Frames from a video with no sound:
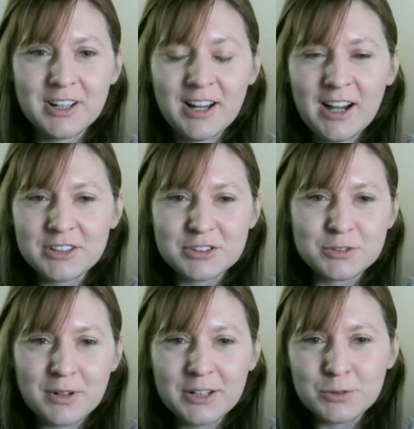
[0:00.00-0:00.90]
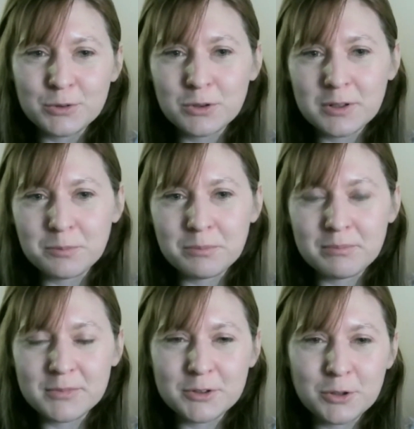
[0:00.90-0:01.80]
I just try to,
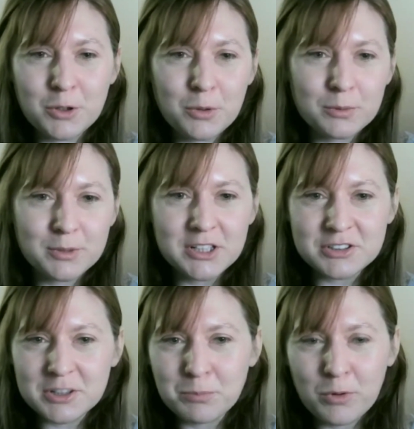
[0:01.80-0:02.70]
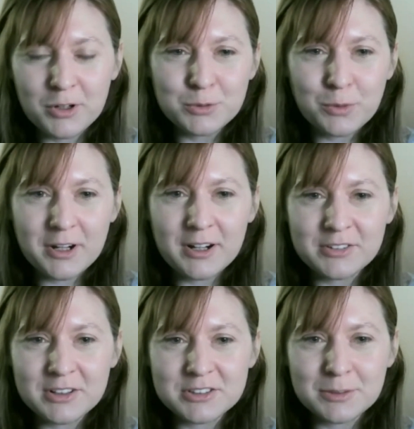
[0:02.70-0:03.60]
you know, reach a point where
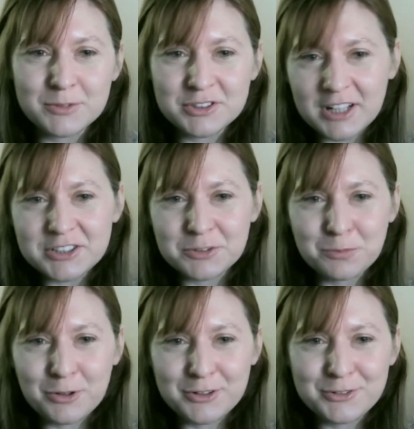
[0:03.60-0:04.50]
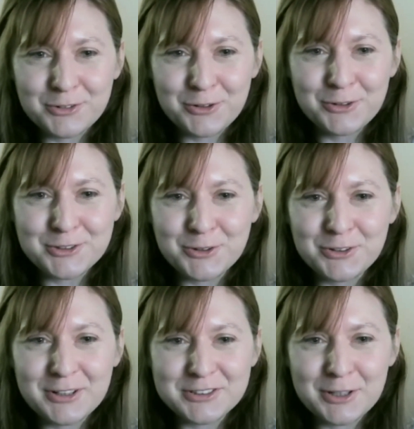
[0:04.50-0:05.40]
there's some discussion point, you know, so
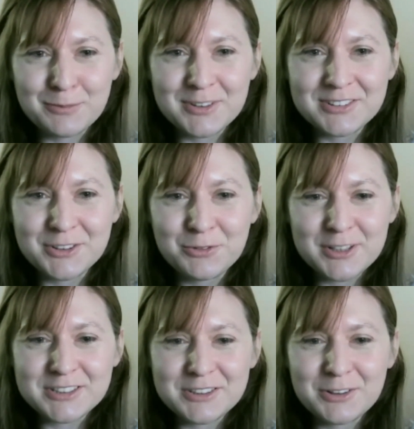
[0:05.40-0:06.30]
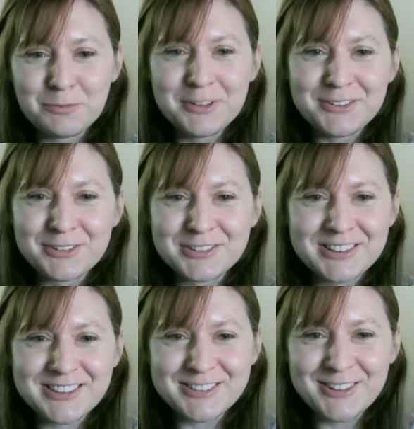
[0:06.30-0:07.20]
there's some difference in opinions,
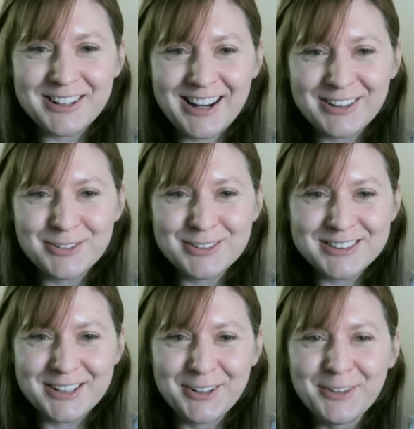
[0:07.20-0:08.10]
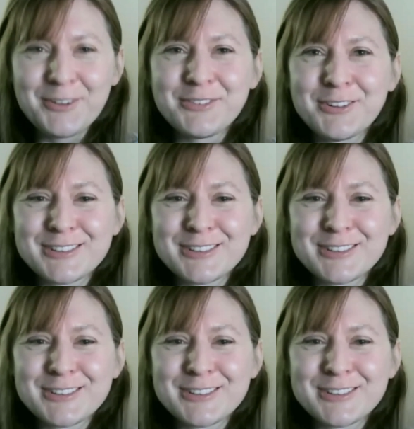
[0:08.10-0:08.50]
and it's really hard to disagree with you.